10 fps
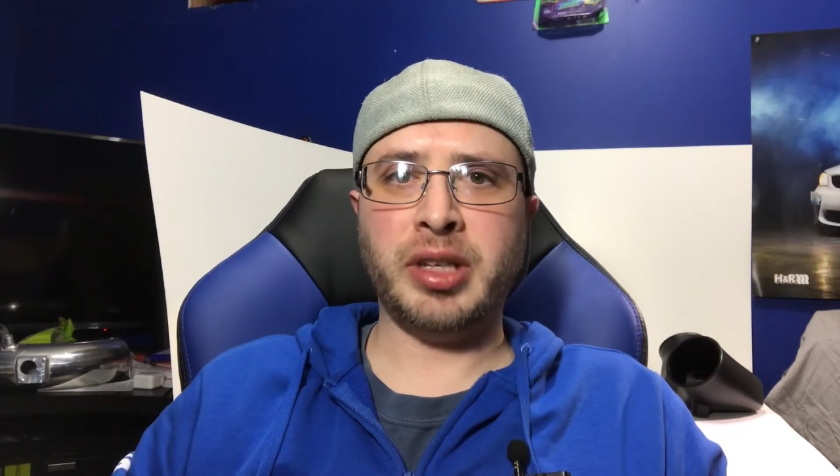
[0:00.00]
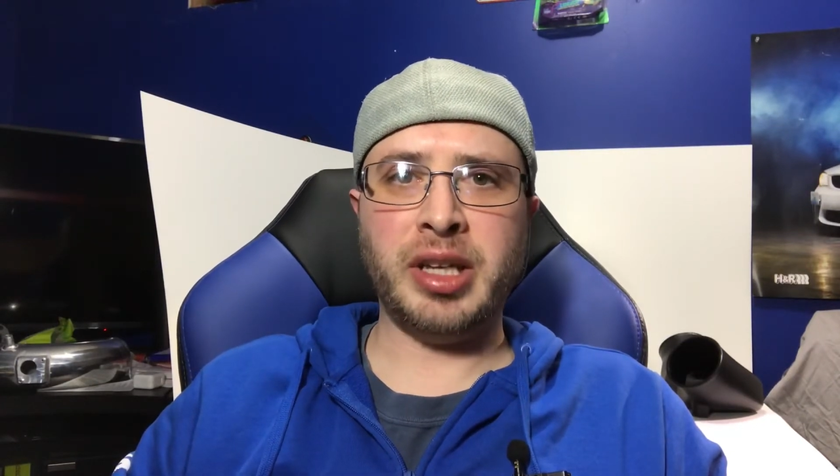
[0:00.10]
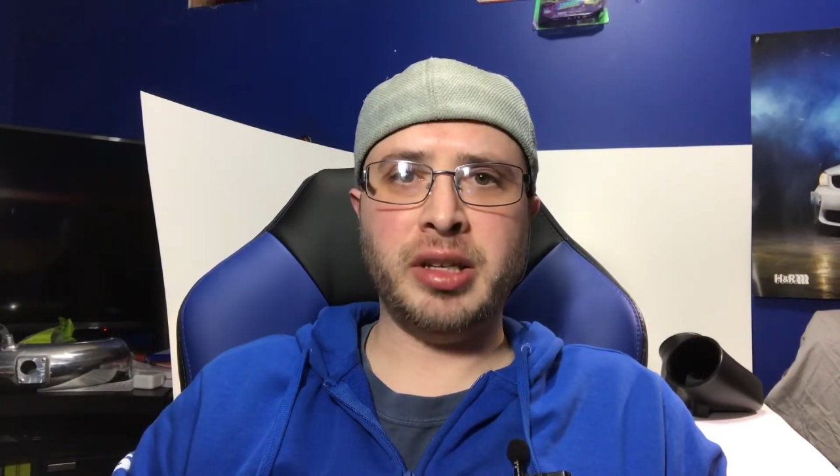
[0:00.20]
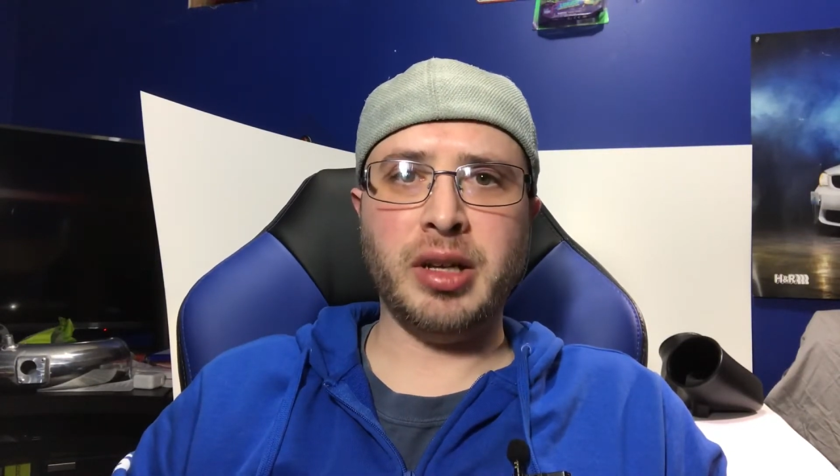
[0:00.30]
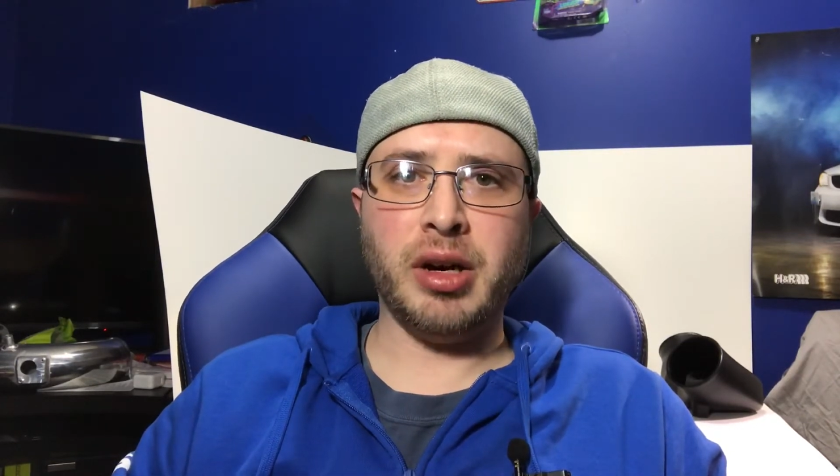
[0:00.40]

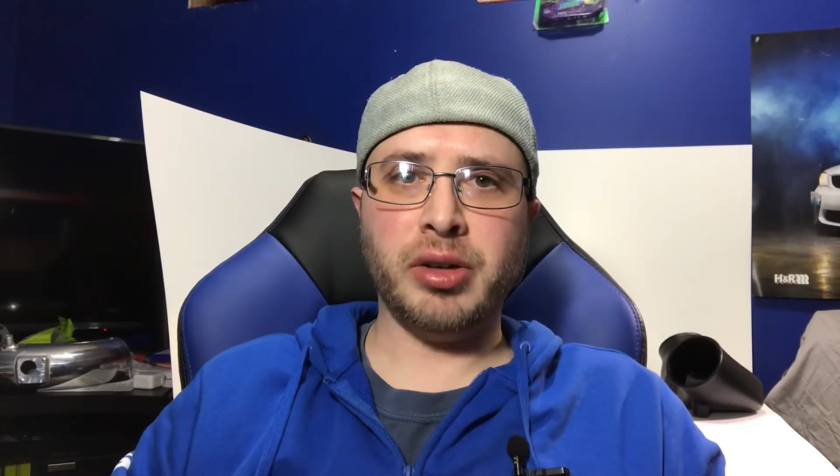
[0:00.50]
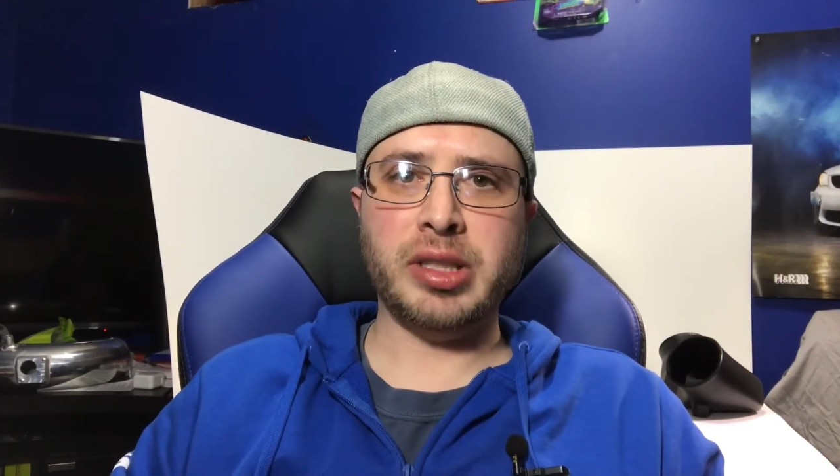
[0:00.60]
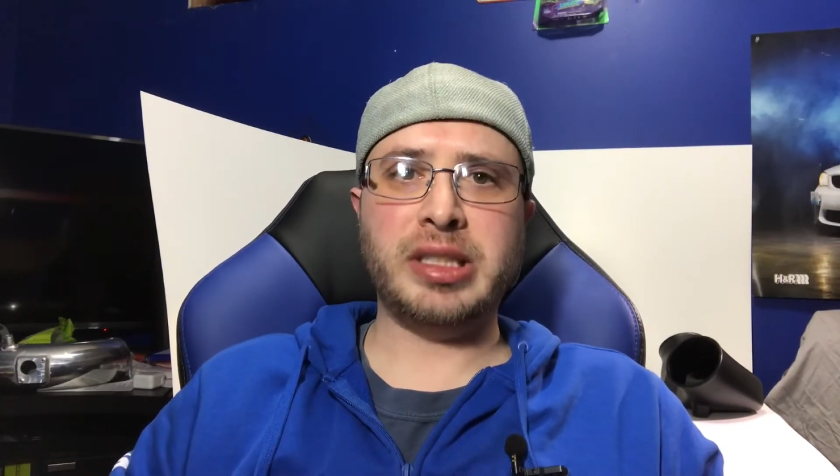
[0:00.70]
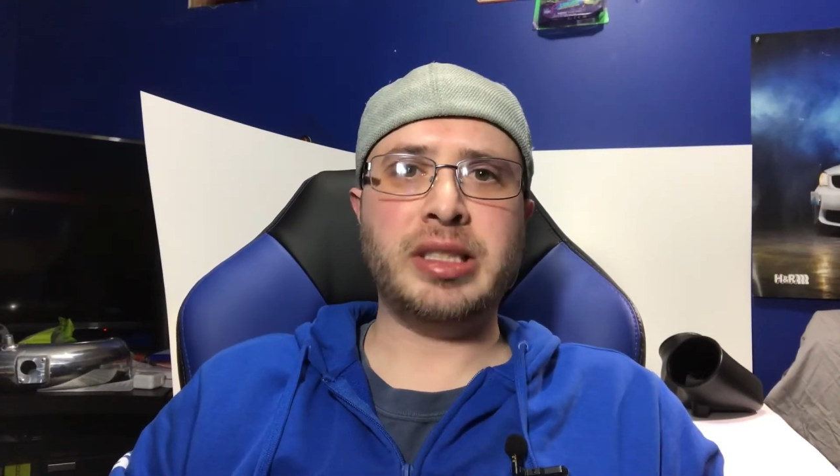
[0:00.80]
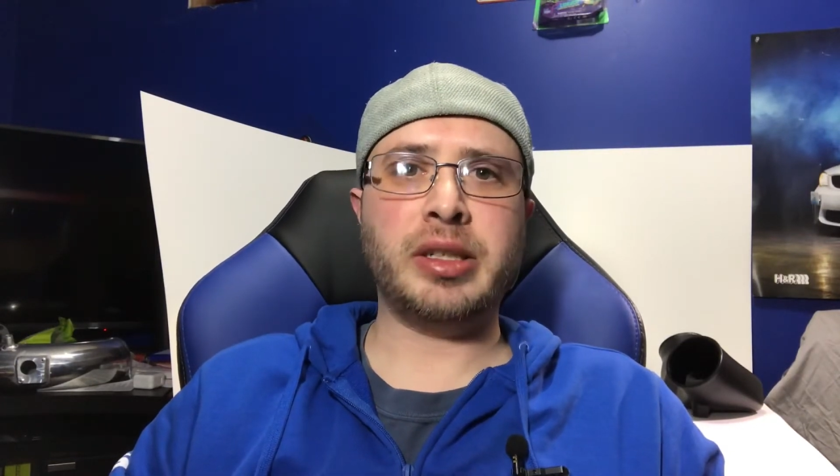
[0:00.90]
getting all the
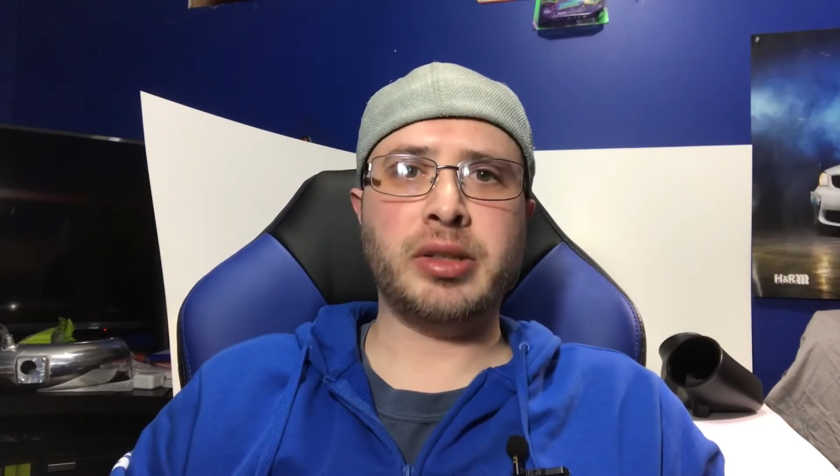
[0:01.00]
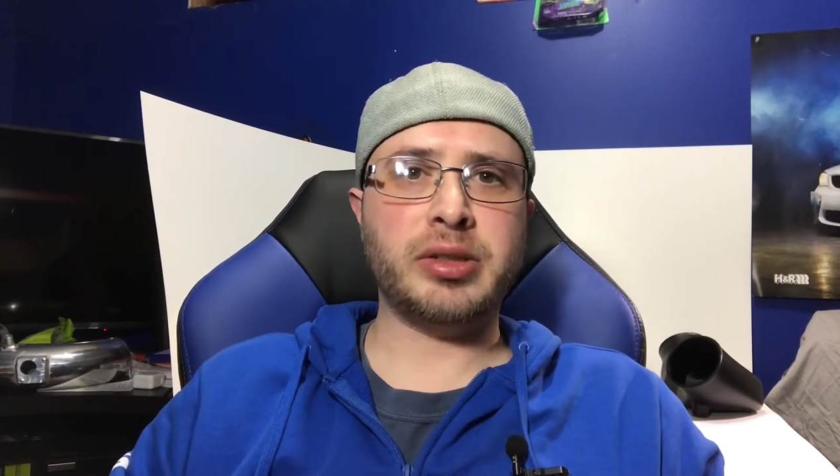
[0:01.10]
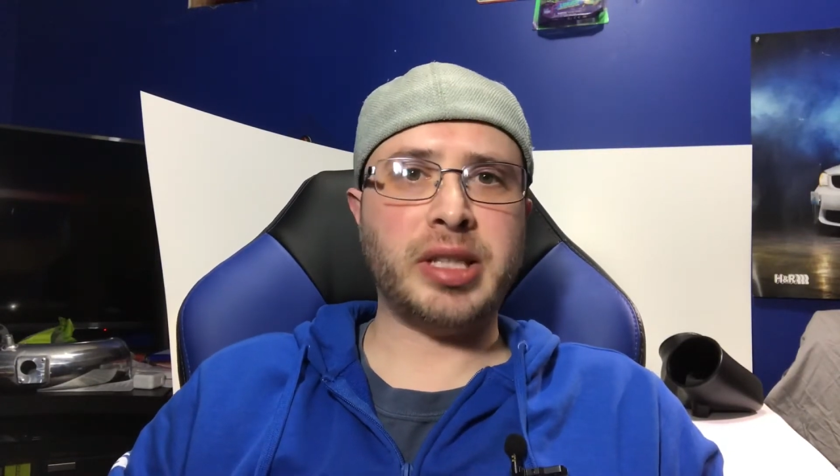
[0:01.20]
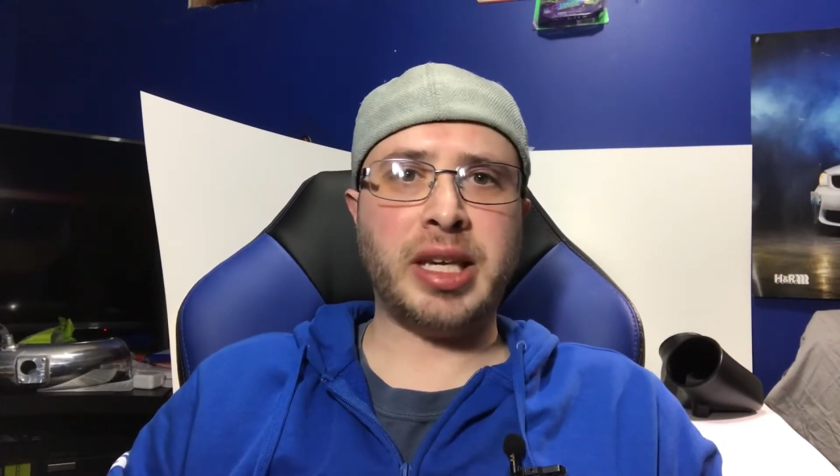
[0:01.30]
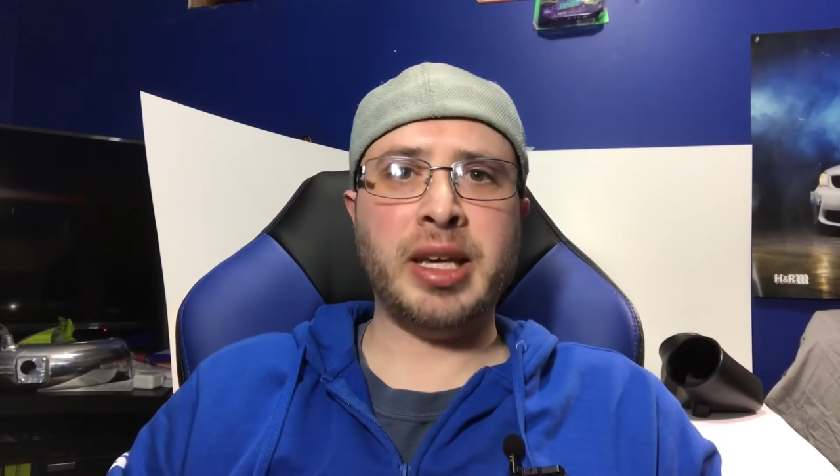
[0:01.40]
details
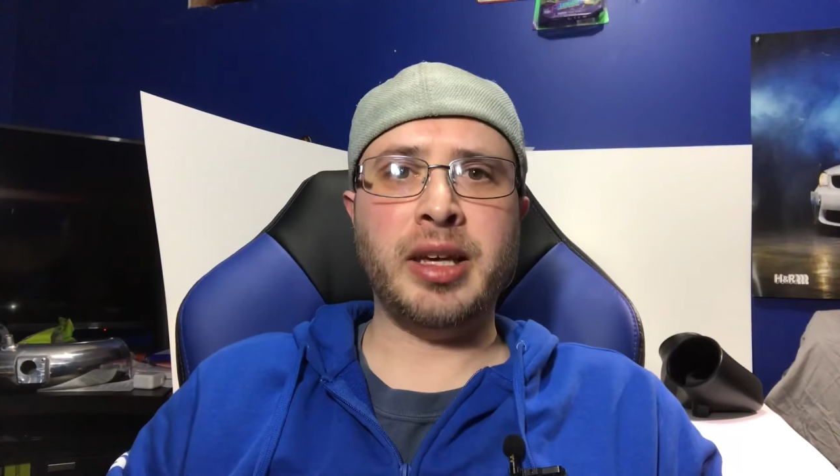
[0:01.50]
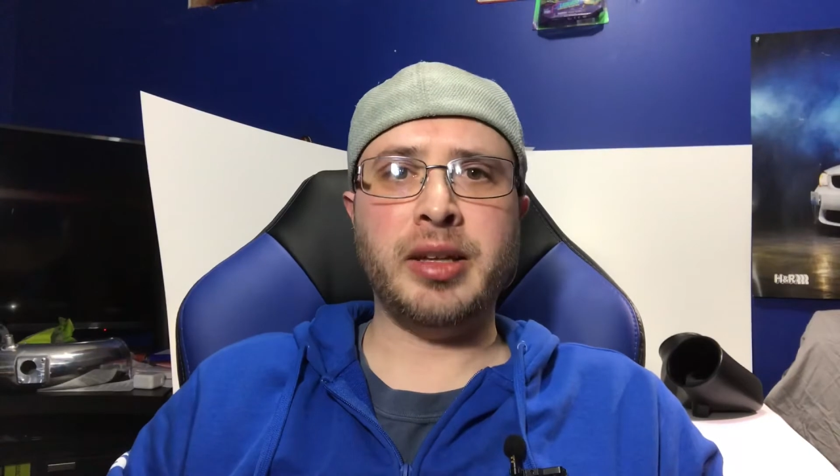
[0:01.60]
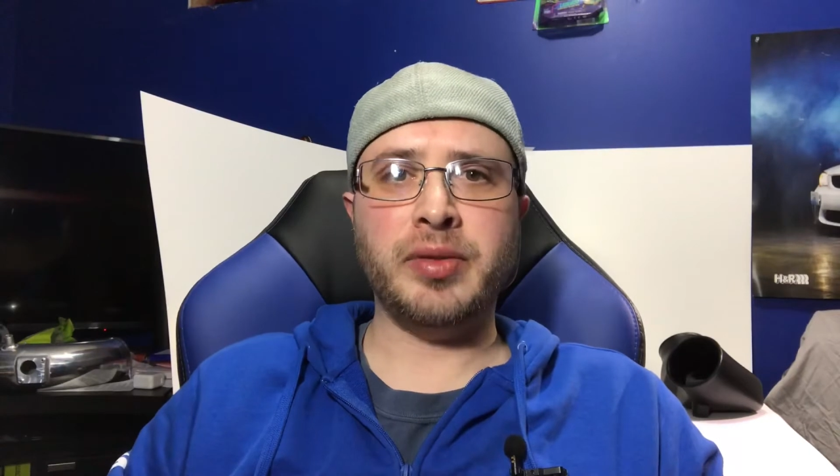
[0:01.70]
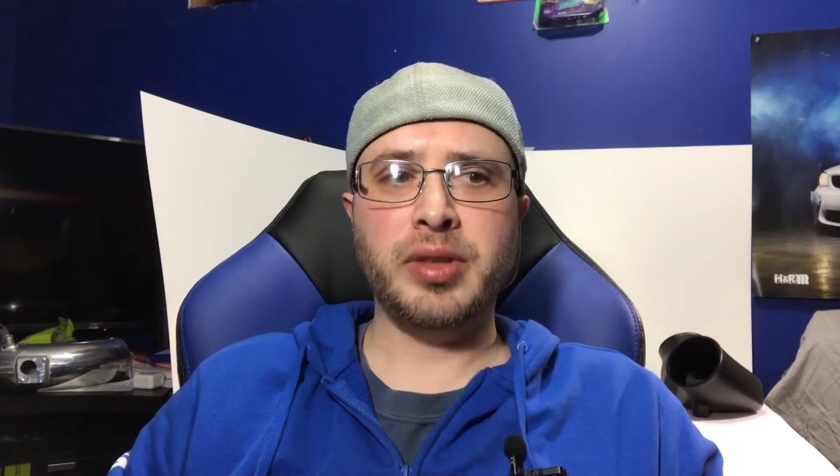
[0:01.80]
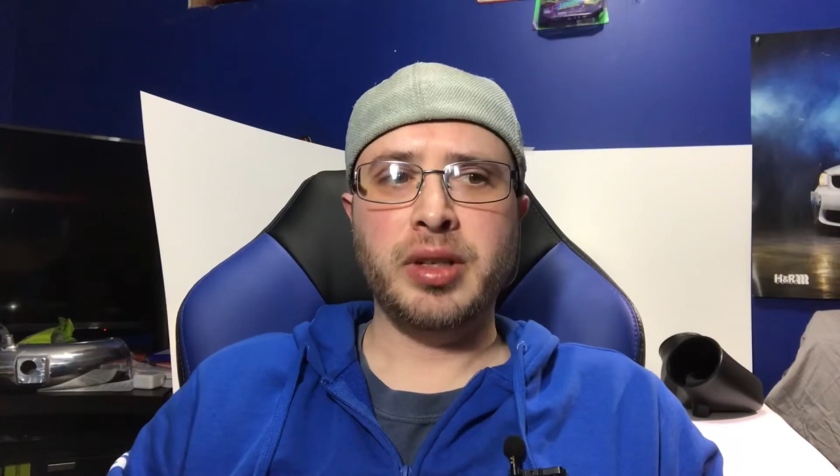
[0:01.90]
I can